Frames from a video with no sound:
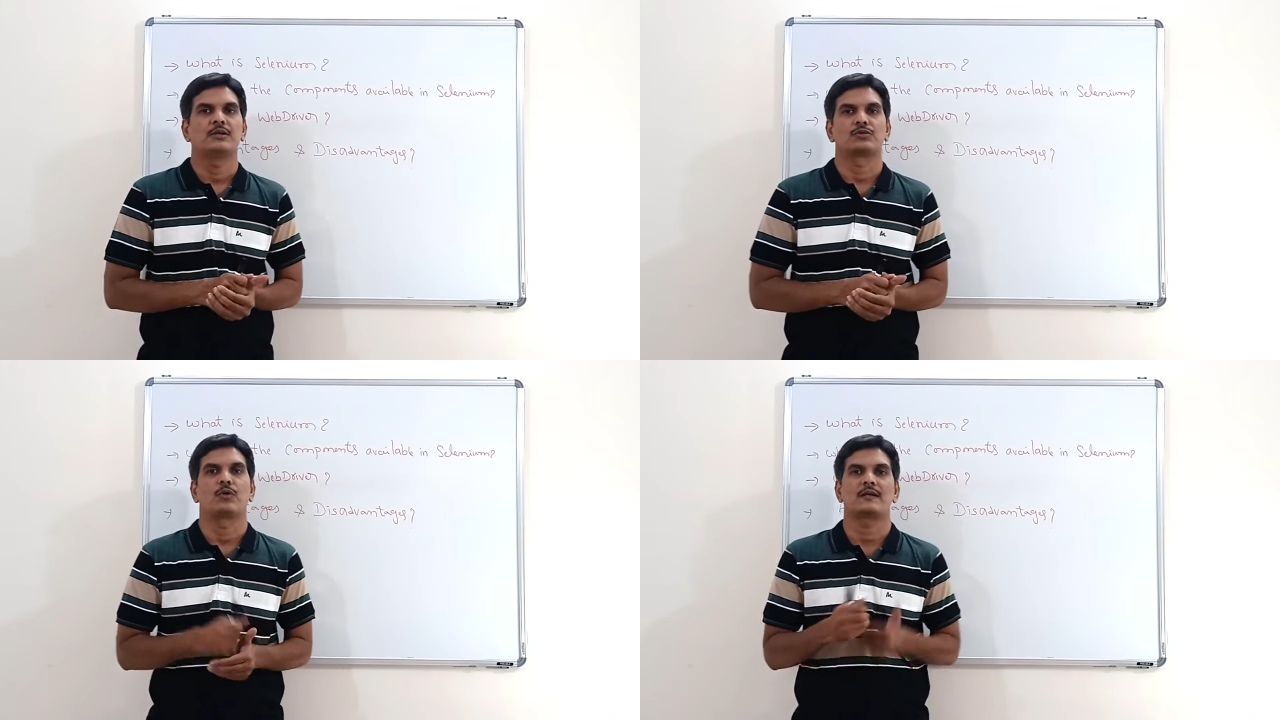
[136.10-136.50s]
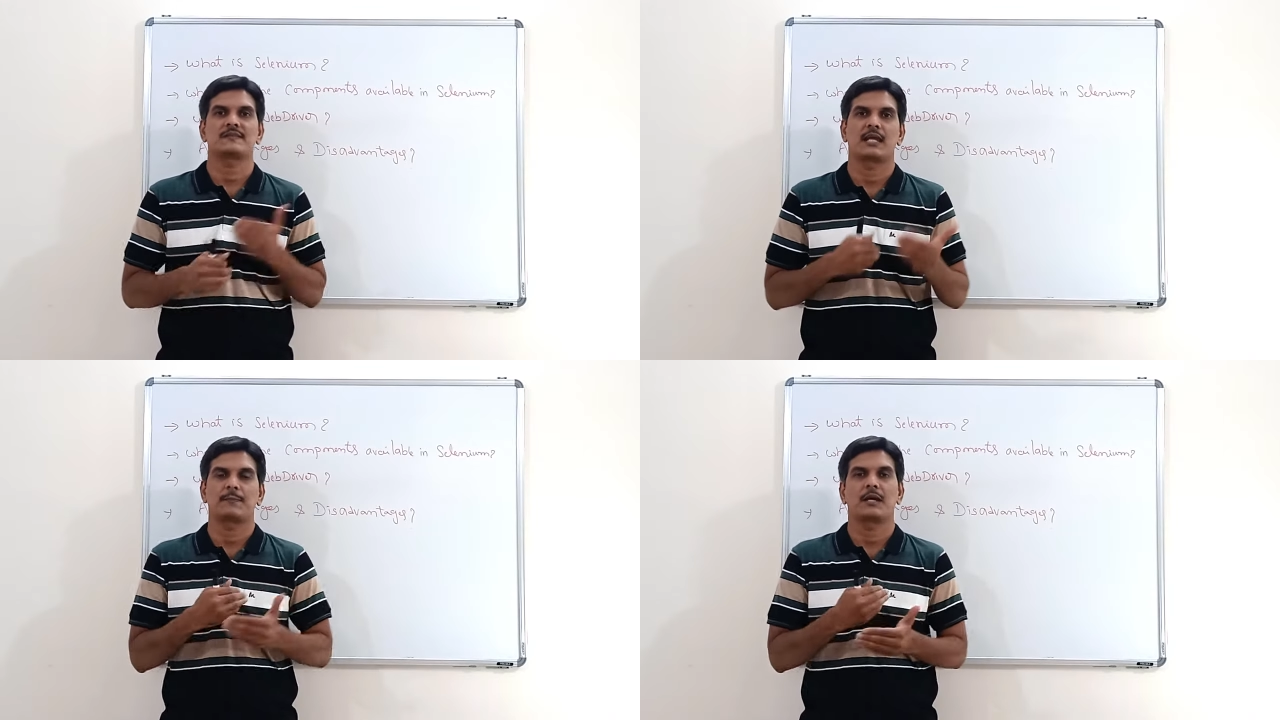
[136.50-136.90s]
So what is
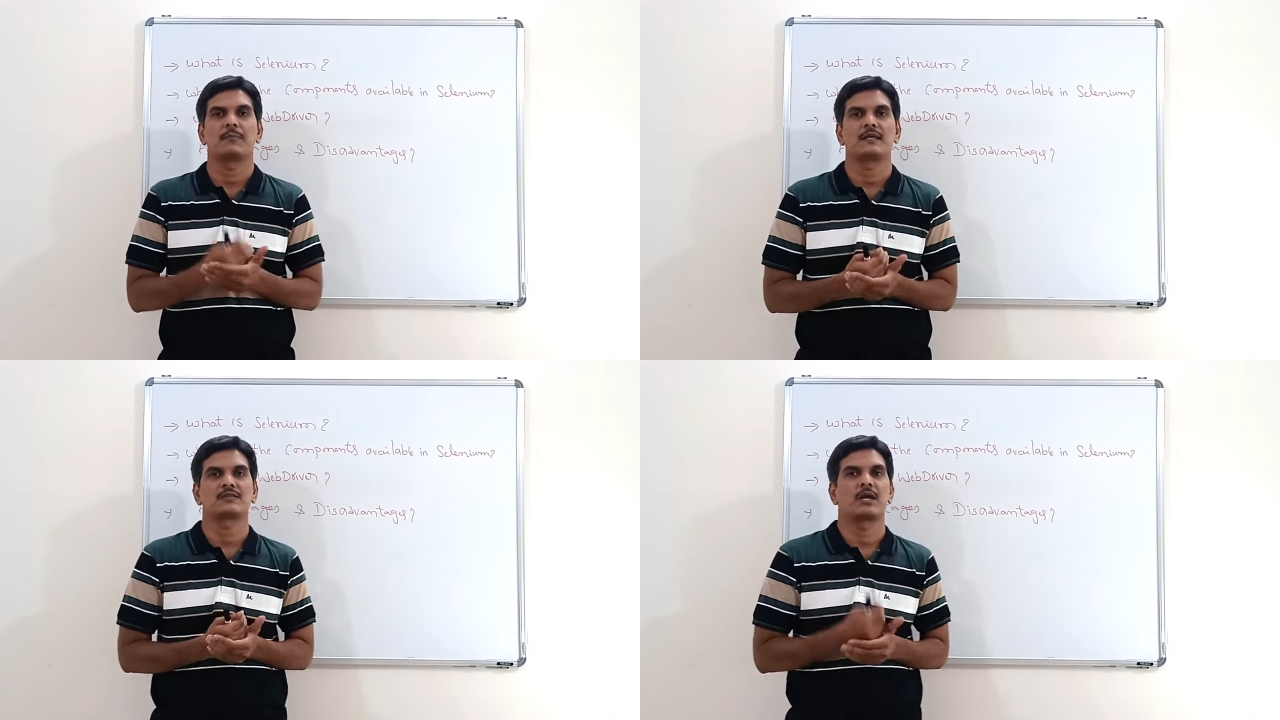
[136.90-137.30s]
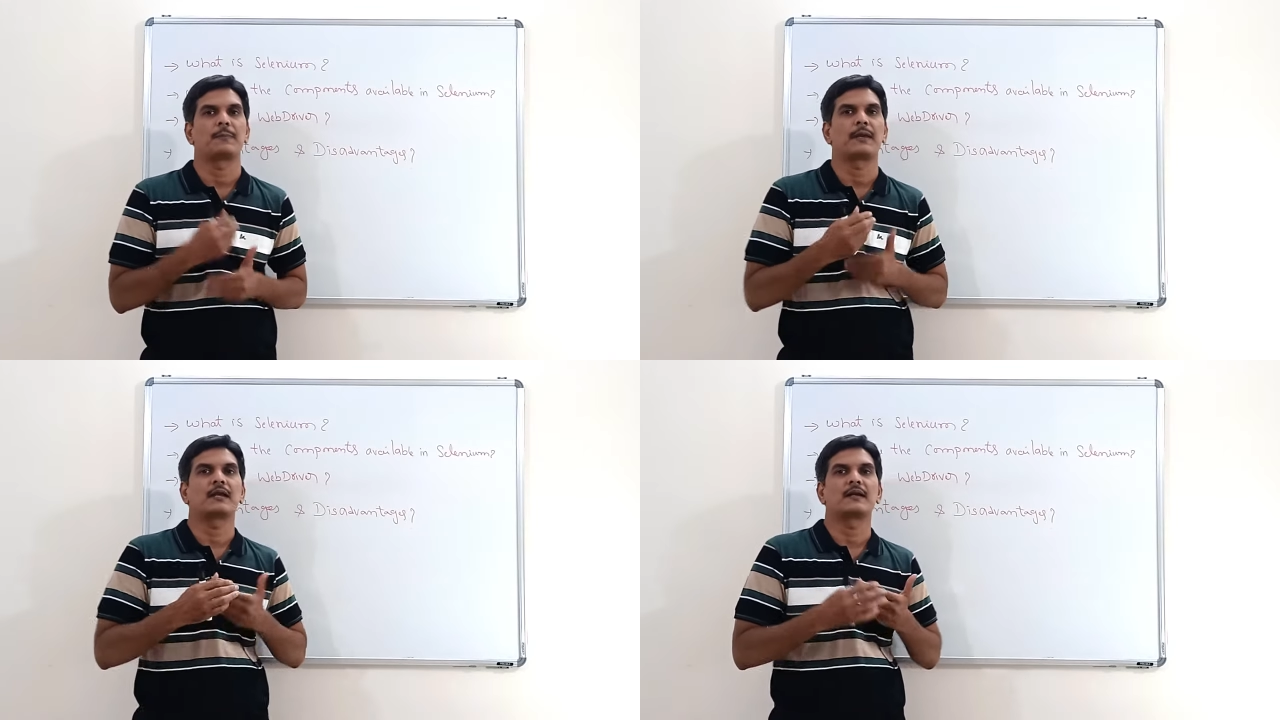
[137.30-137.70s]
an API means? So
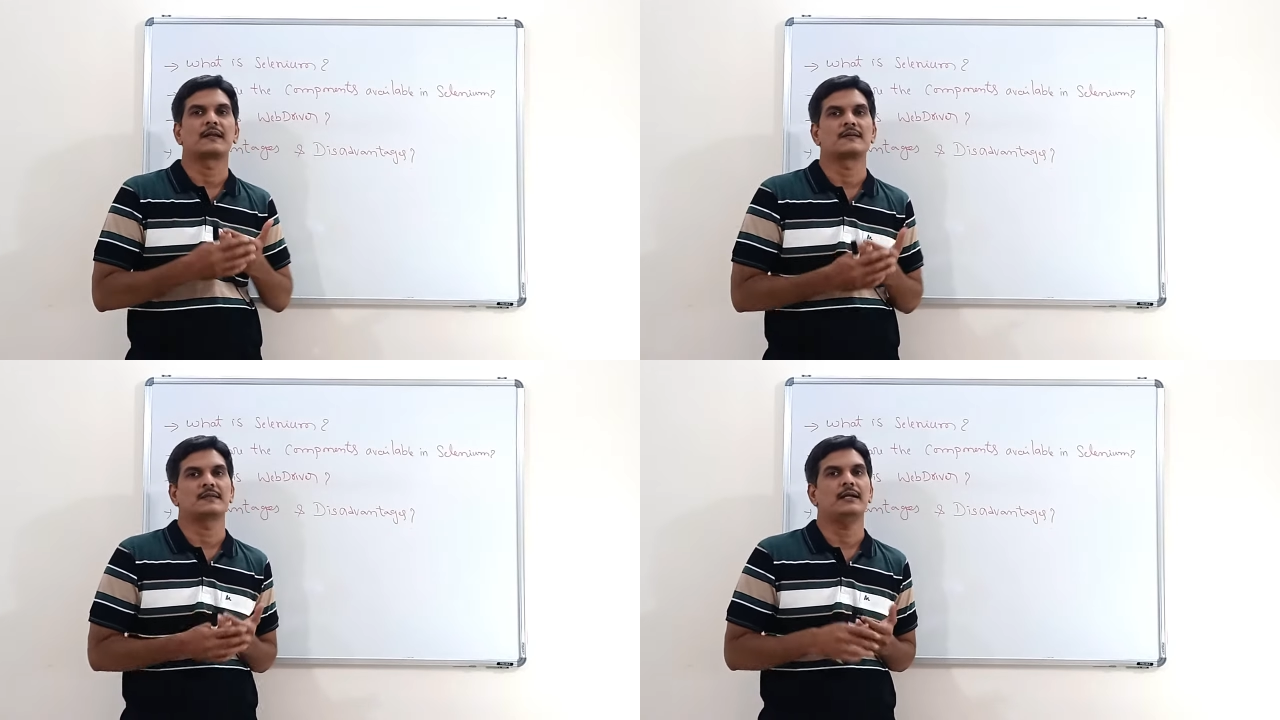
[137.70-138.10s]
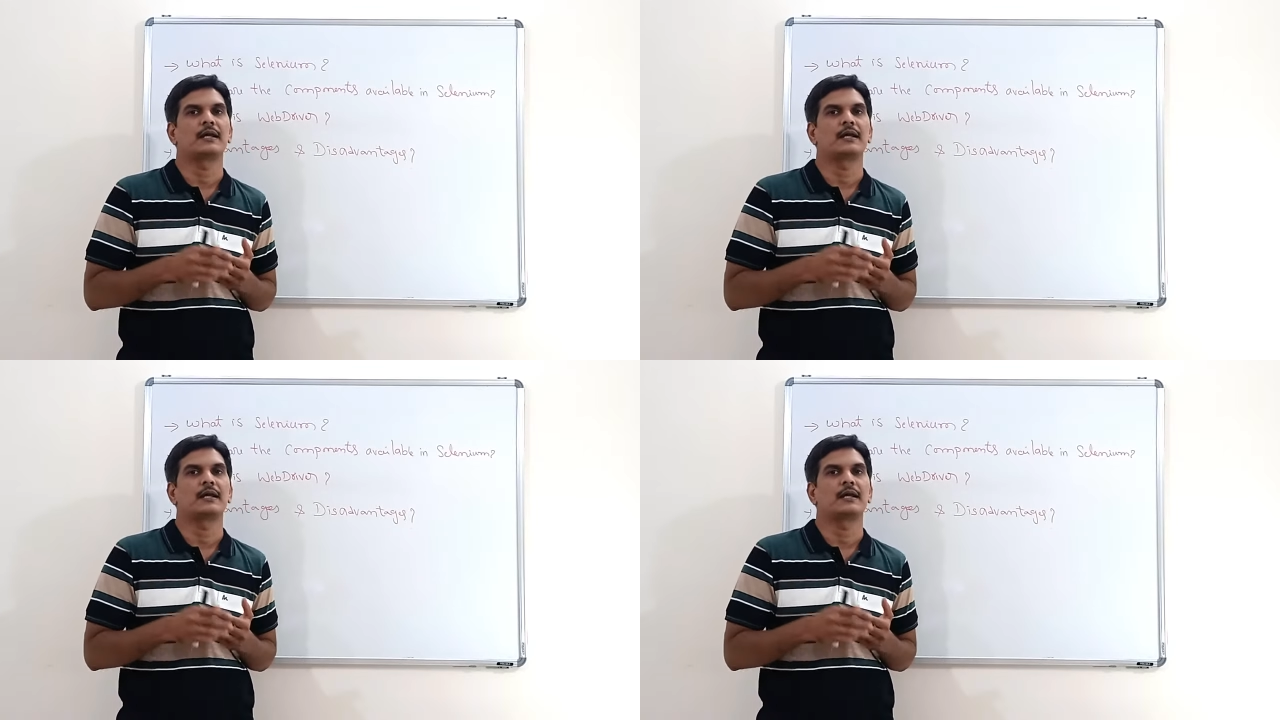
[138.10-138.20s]
API contains a